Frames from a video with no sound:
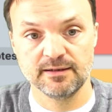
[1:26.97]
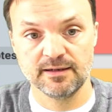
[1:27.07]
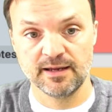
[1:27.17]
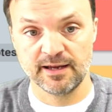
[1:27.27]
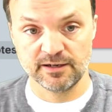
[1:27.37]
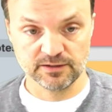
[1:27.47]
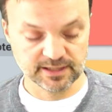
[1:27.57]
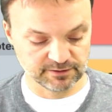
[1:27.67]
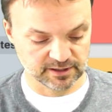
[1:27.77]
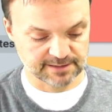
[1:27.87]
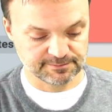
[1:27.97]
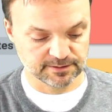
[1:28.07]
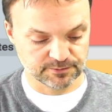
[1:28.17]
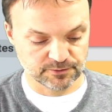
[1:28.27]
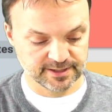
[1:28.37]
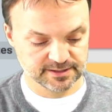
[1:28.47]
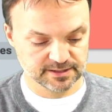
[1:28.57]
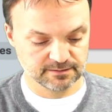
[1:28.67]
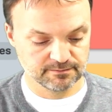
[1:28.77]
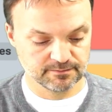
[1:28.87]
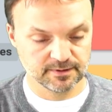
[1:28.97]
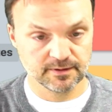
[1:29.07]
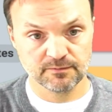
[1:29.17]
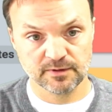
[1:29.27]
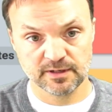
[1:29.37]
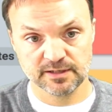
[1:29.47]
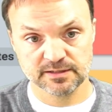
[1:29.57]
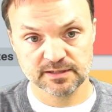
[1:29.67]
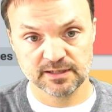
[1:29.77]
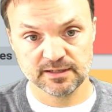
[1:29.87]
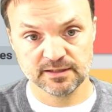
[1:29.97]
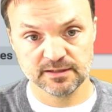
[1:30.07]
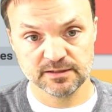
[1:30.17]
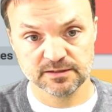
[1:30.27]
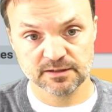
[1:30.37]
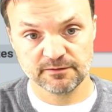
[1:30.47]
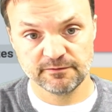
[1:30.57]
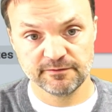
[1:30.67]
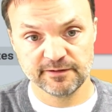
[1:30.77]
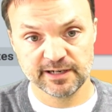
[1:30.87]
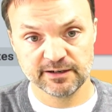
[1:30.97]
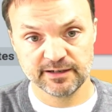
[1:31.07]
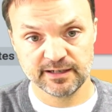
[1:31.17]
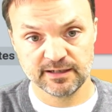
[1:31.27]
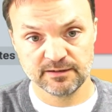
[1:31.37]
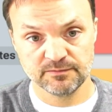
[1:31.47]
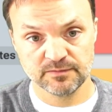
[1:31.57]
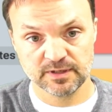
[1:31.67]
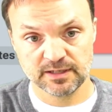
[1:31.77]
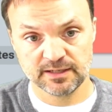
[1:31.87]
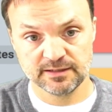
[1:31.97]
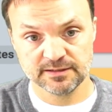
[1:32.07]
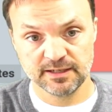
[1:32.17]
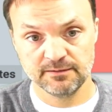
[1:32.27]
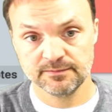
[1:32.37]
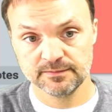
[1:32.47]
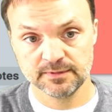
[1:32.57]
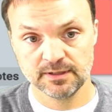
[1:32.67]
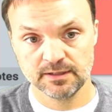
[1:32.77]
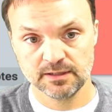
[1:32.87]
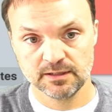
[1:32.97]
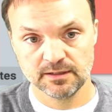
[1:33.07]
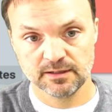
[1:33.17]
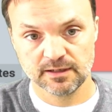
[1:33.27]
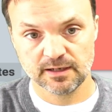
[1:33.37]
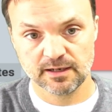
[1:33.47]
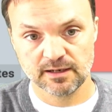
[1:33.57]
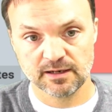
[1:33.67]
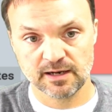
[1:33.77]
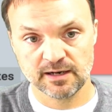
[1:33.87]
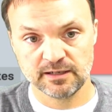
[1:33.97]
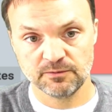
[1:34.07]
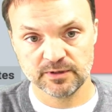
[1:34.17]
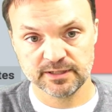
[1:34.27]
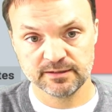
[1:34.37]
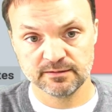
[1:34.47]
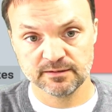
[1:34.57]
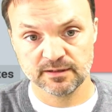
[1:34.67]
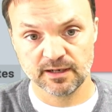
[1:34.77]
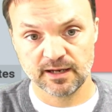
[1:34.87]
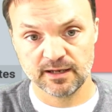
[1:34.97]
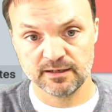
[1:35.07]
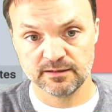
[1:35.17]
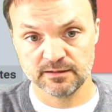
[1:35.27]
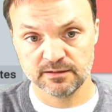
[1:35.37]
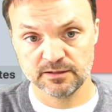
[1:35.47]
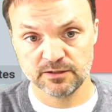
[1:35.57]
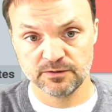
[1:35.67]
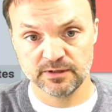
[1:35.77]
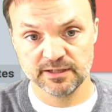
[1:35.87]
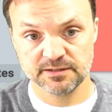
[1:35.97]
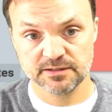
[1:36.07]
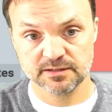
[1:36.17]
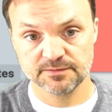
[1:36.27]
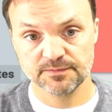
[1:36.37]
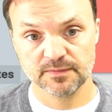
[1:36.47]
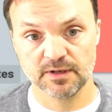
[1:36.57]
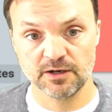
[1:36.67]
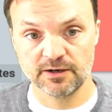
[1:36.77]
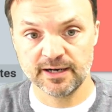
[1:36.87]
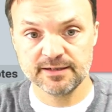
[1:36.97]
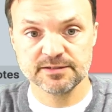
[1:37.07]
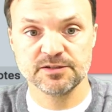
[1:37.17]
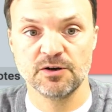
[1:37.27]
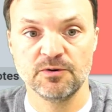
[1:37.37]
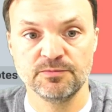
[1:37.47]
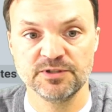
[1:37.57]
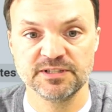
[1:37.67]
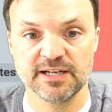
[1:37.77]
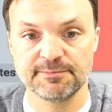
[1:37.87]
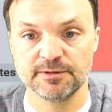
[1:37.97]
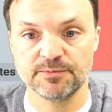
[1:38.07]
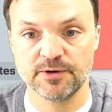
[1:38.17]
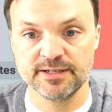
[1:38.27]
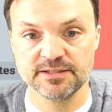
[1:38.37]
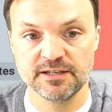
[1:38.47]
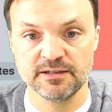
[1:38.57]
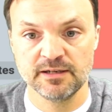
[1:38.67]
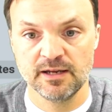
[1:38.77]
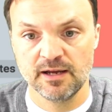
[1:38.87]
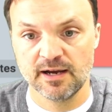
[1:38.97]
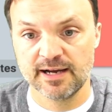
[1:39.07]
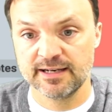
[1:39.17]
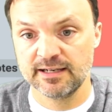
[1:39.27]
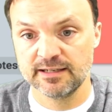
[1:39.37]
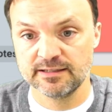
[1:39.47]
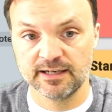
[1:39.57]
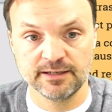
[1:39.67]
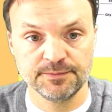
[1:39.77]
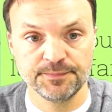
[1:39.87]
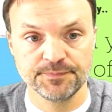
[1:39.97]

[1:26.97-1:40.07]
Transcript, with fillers: and I'll give it a couple of points. This is very easy. Anyone can do this. All right, so just a couple of points and I can hit done